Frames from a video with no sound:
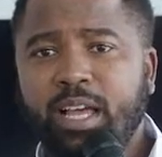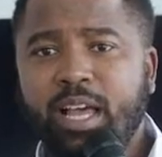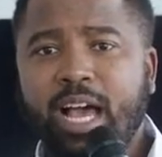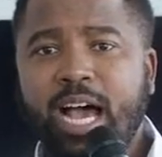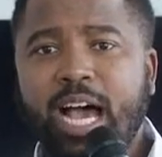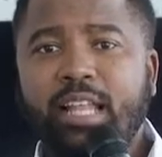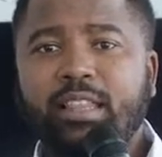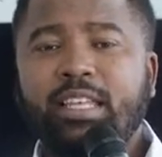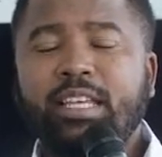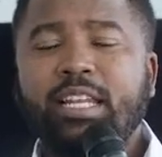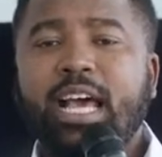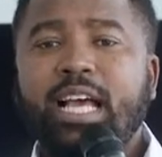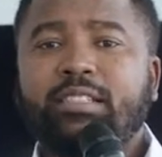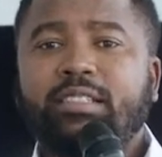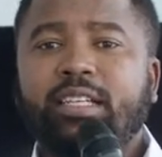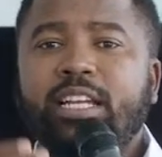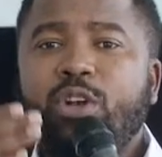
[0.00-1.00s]
And then I
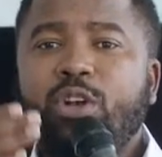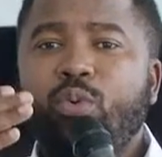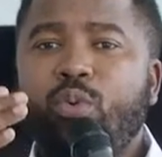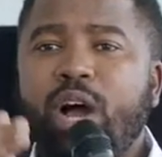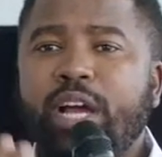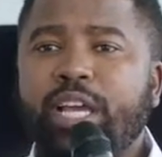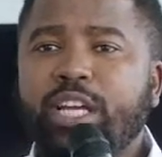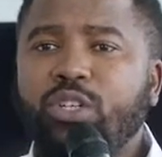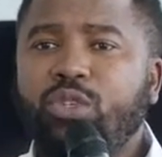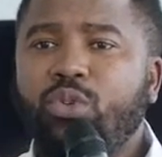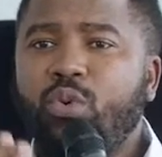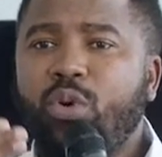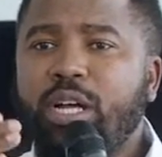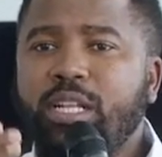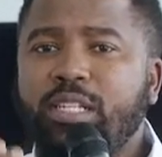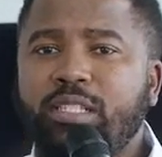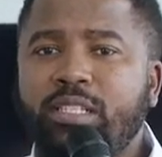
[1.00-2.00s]
started working
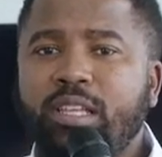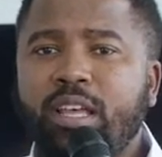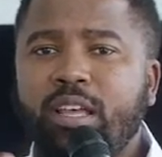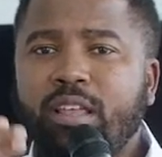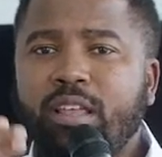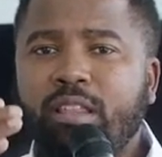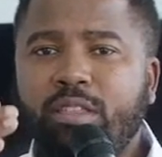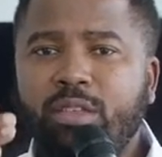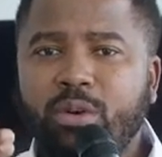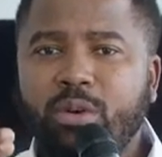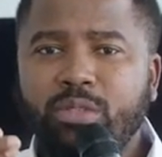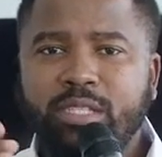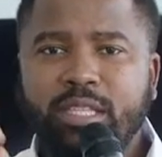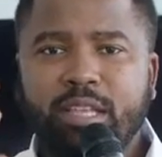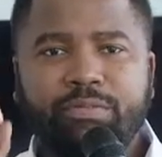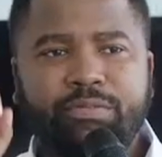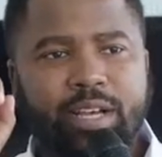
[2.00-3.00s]
towards those.
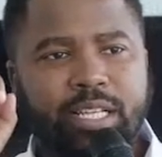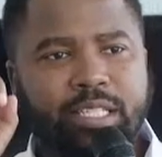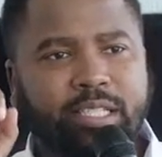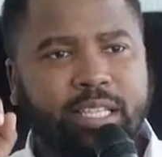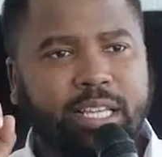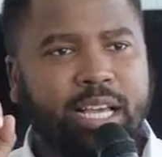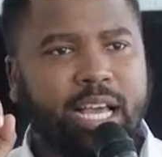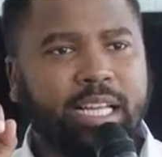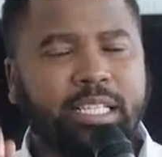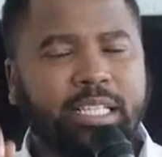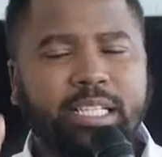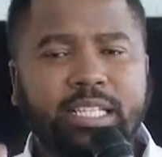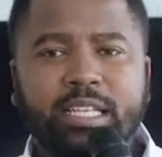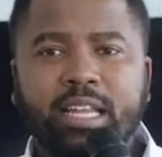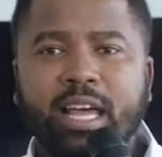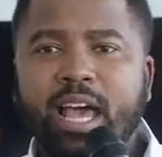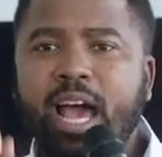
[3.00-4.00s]
The first thing I
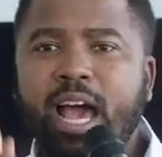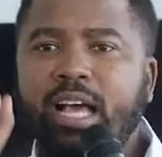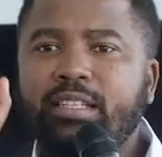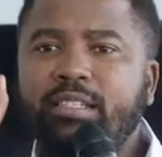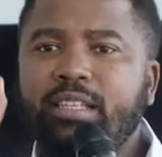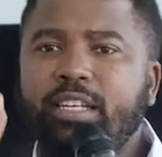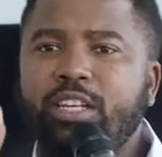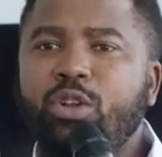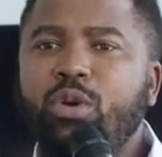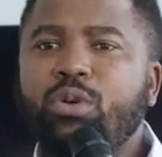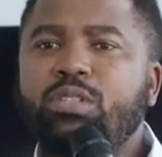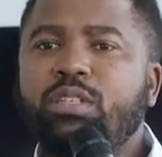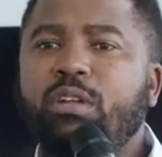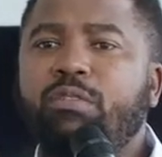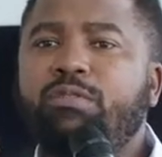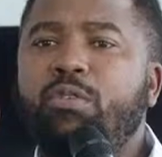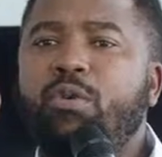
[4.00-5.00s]
did, I stayed in hostel
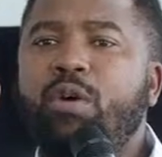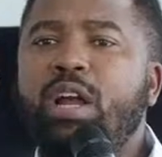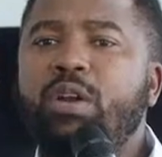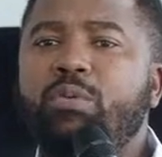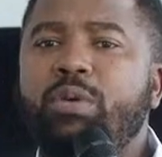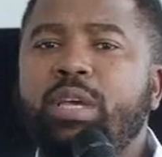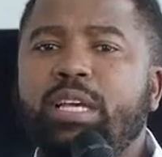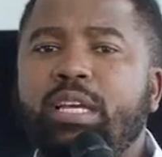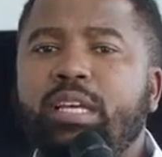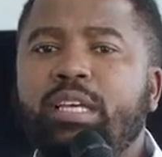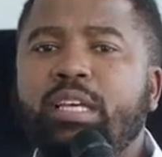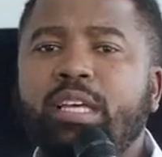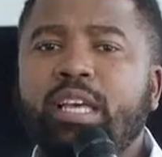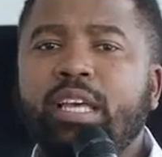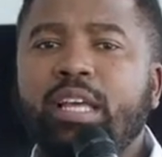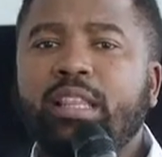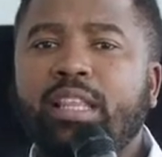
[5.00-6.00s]
for 1 week.
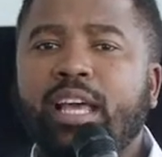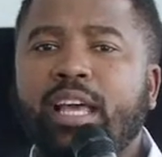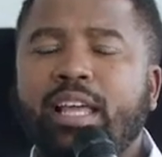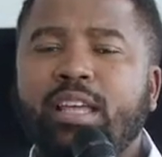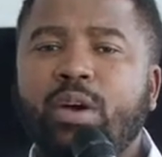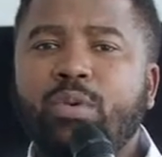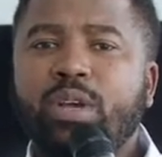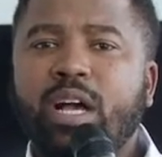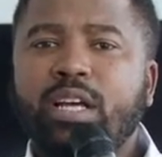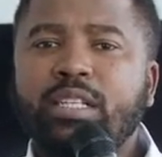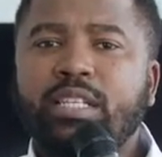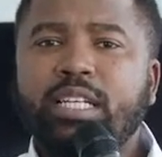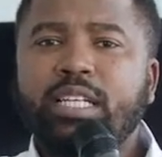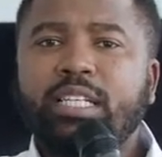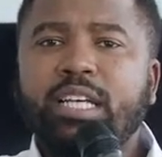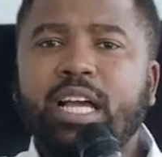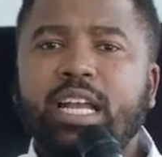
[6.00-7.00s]
The other week I was
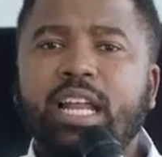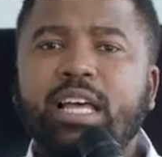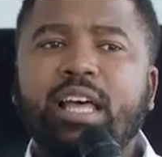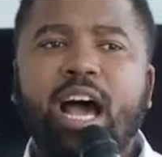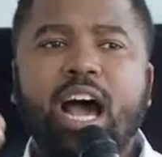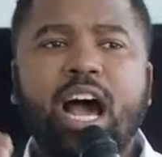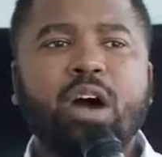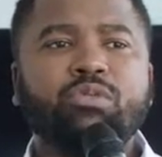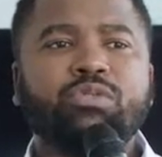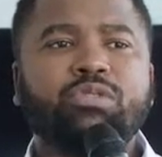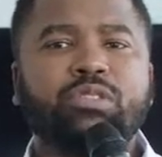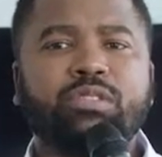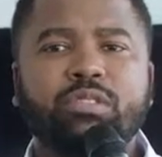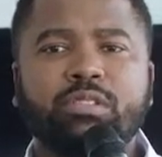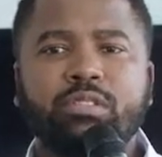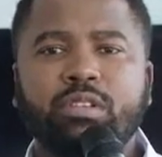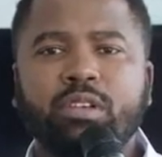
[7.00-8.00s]
getting a
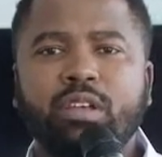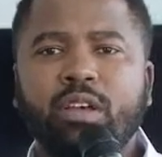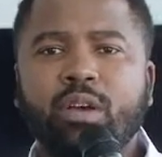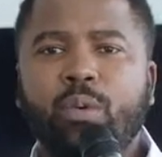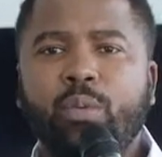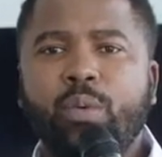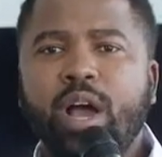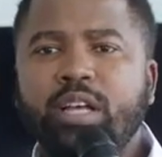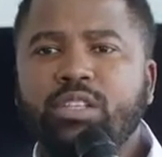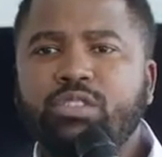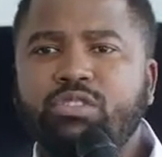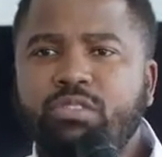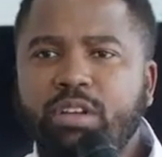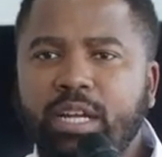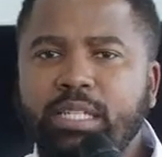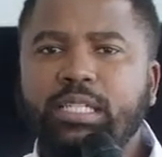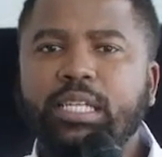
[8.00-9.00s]
house where I was
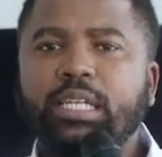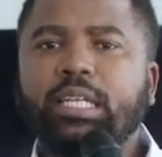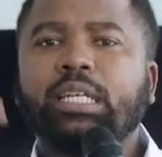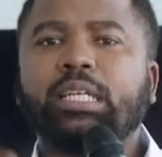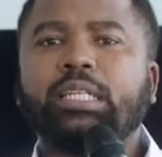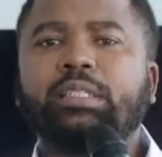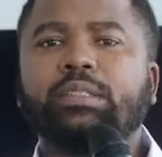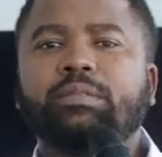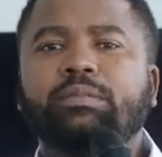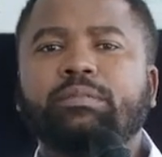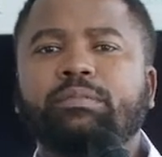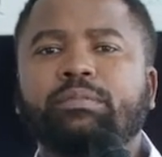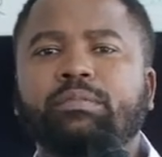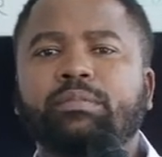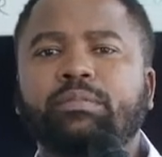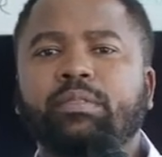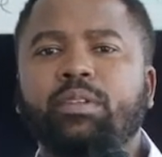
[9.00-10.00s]
renting
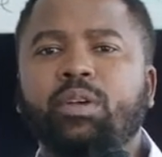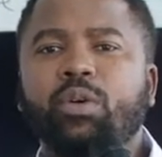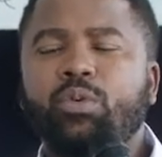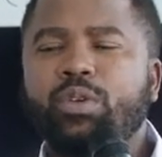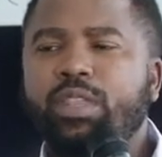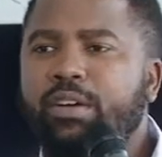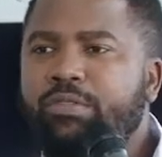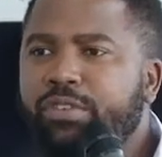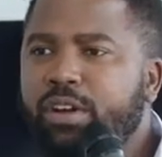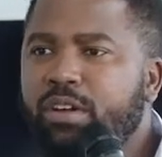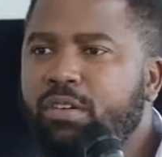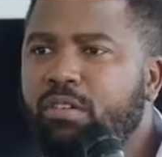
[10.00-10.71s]
with a friend of